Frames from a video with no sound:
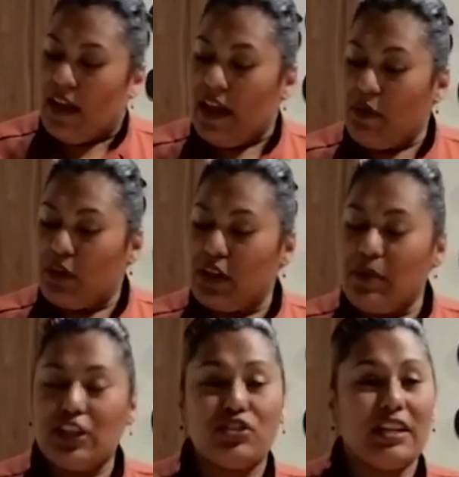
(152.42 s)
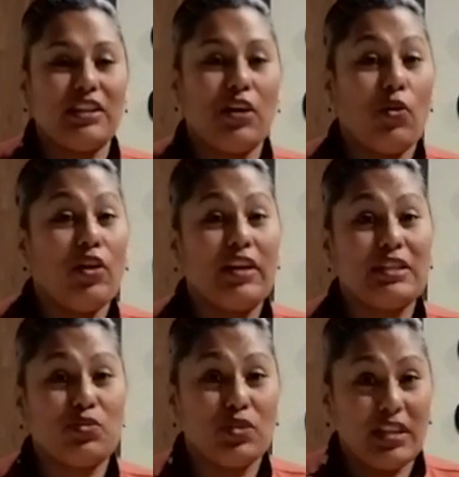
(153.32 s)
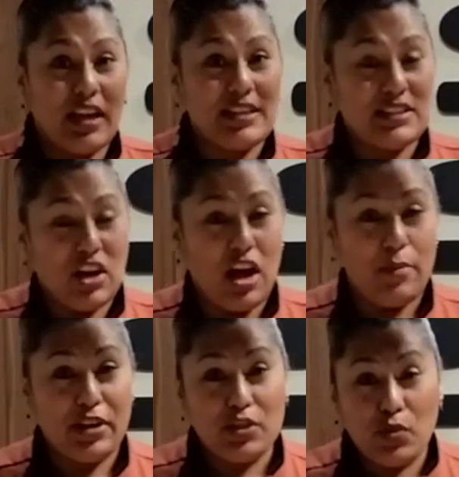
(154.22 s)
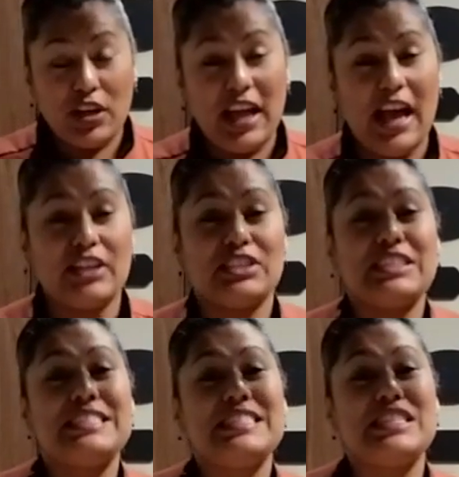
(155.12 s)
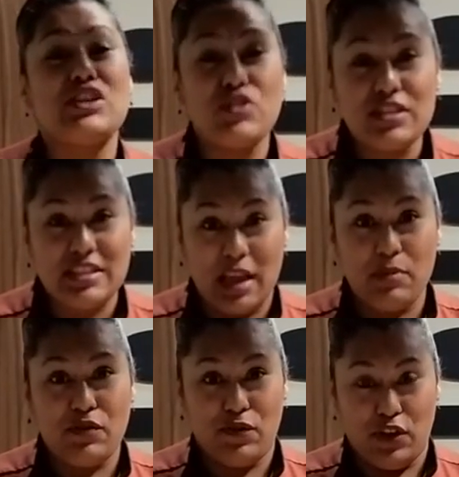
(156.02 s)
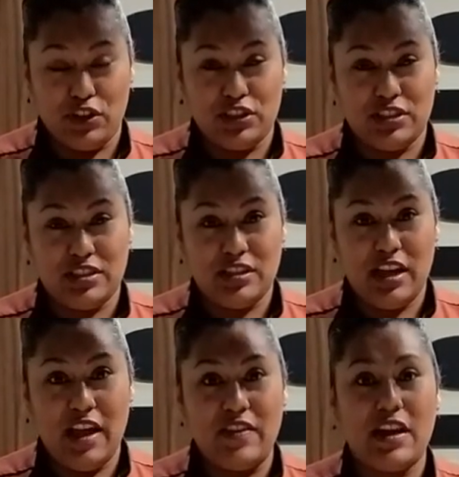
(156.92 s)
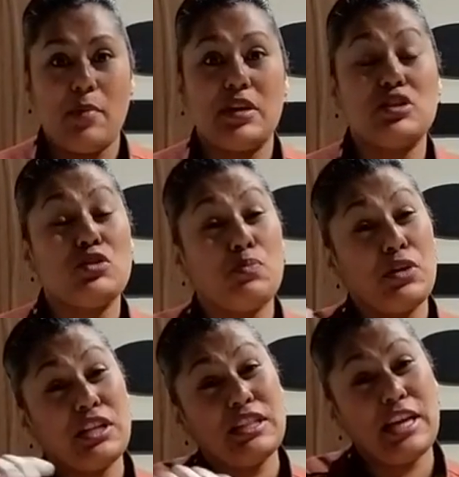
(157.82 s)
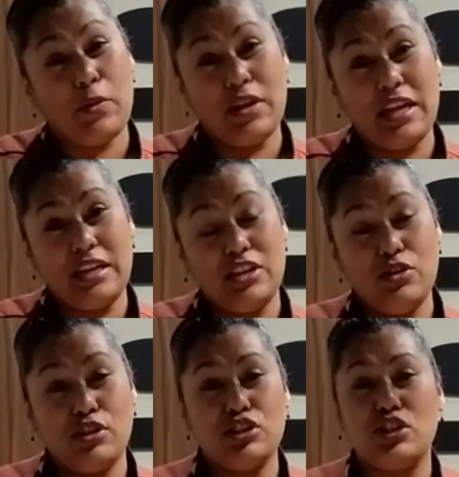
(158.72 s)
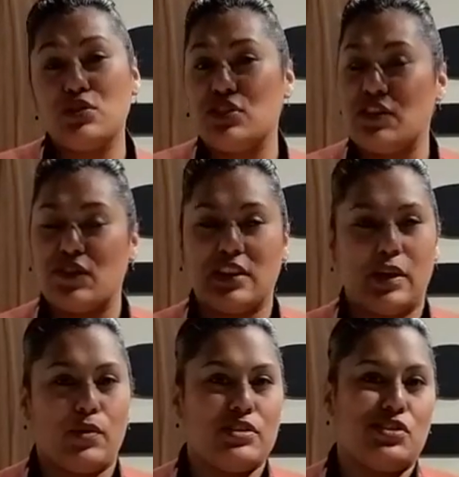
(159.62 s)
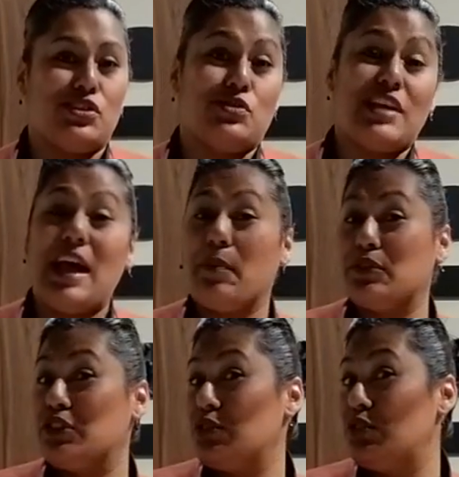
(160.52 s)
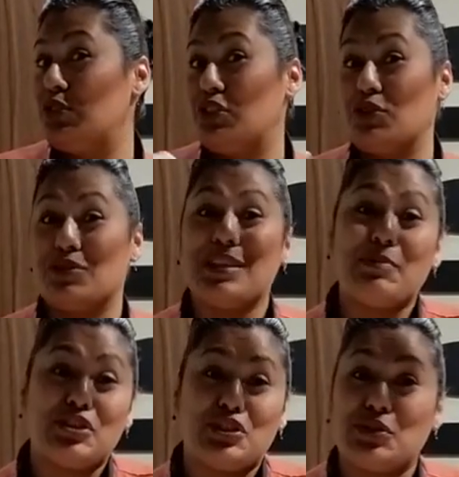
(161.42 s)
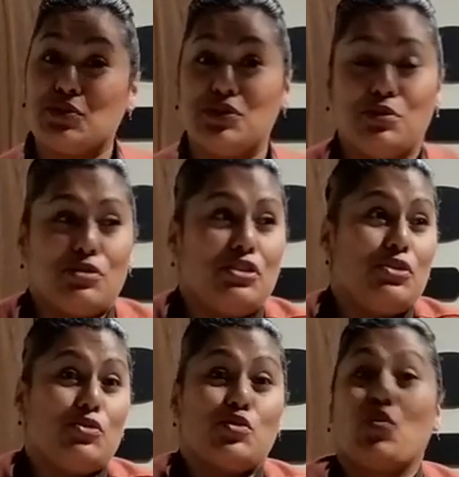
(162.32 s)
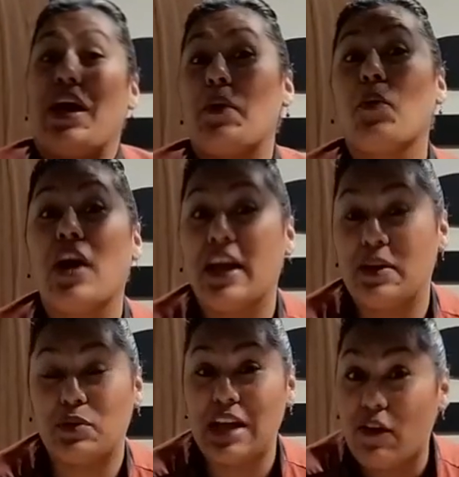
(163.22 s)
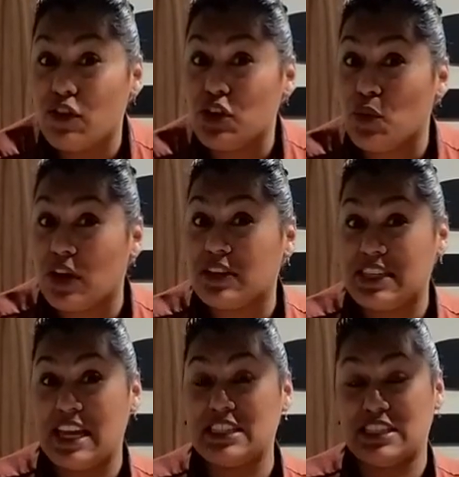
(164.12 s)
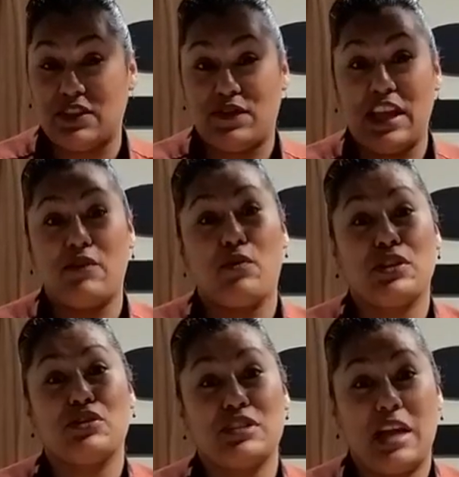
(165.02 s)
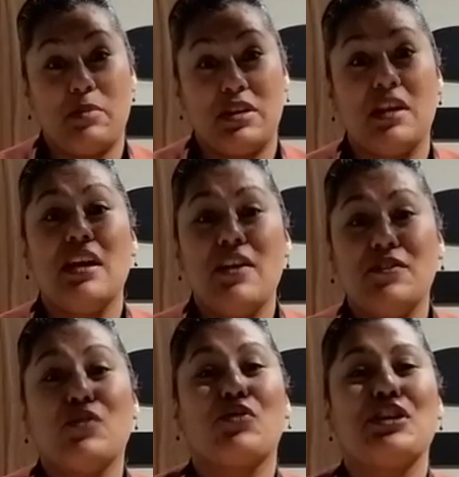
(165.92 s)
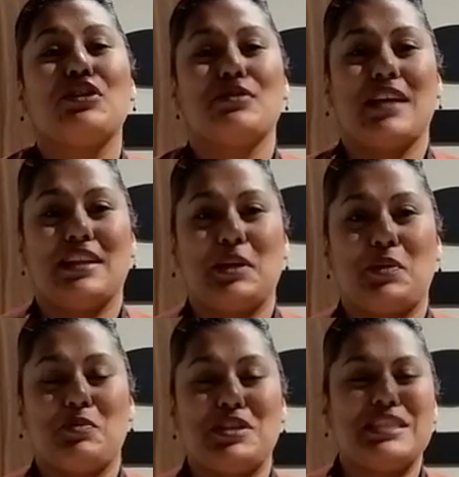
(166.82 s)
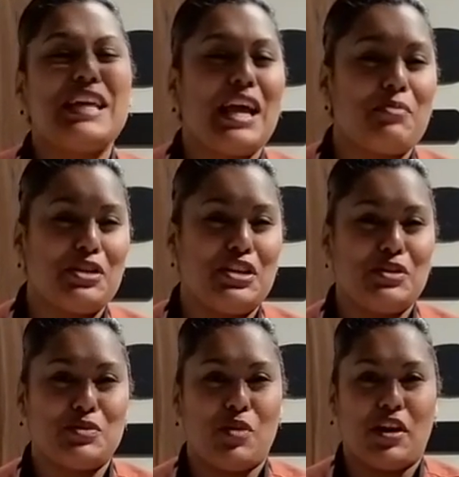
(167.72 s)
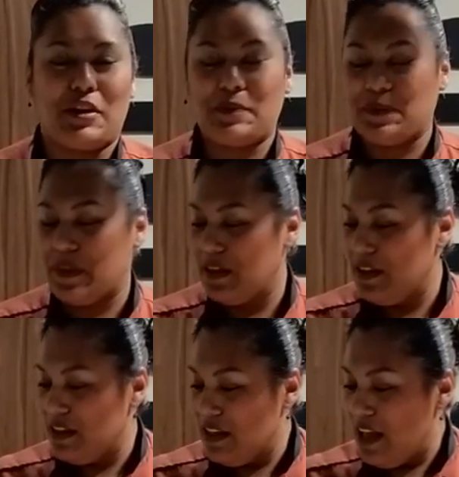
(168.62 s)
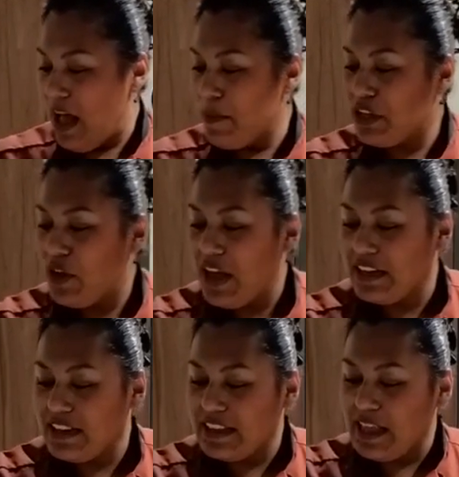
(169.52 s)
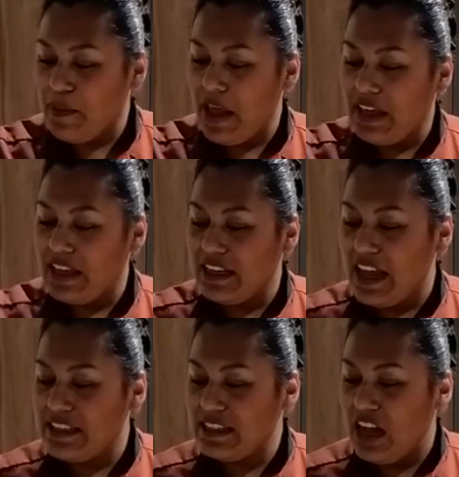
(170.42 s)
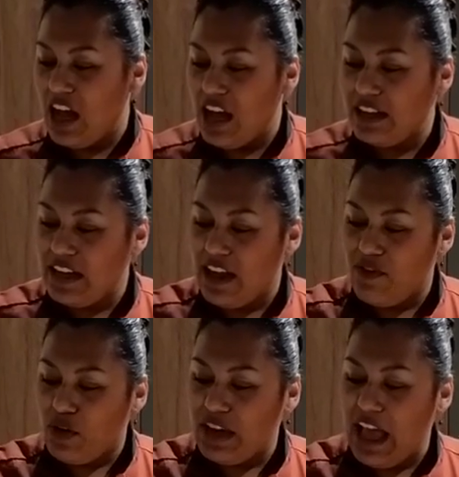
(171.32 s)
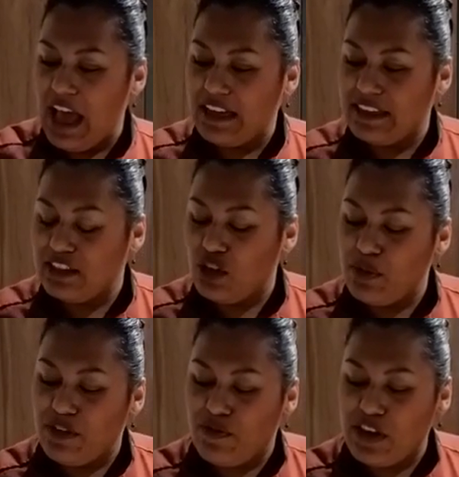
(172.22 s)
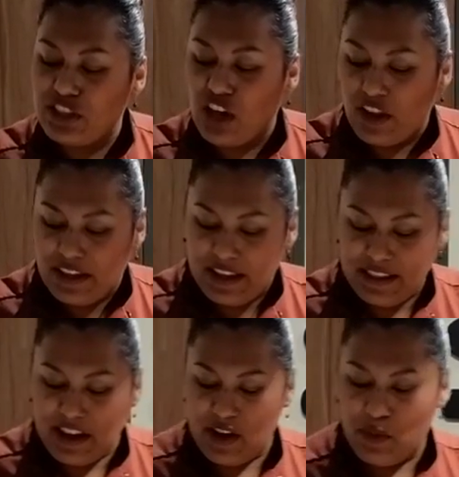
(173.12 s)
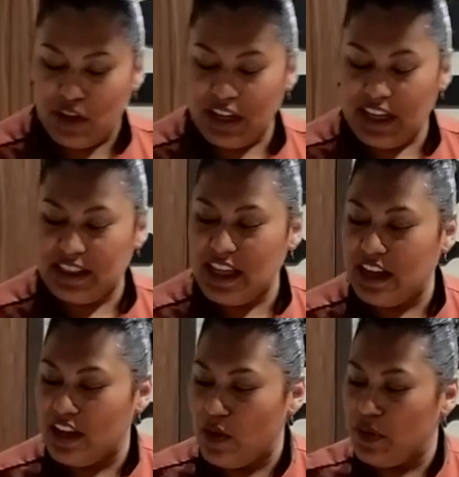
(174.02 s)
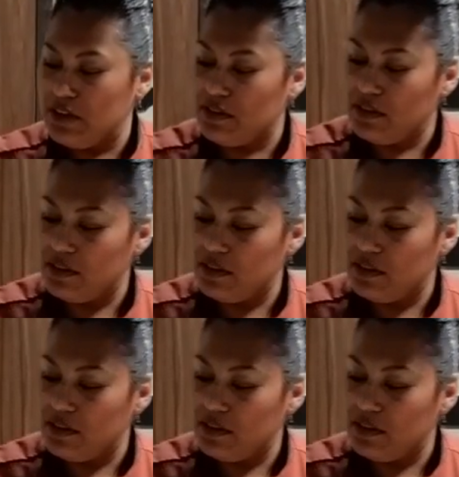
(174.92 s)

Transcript: And we're going to make sure that the oil gets really nice and hot because we're going to actually sear the salmon first. And then I'm going to put a liquid in. And you can choose different liquids. You can use apple juice, you can use lemon juice, you can use white wine. Whatever you want to taste as a flavor with your salmon, feel free to use that liquid. But today I'm going to use water. I'm going to go ahead and let that pan get nice and hot, and I've already added a little bit of fresh garlic in there, and we're going to get that going.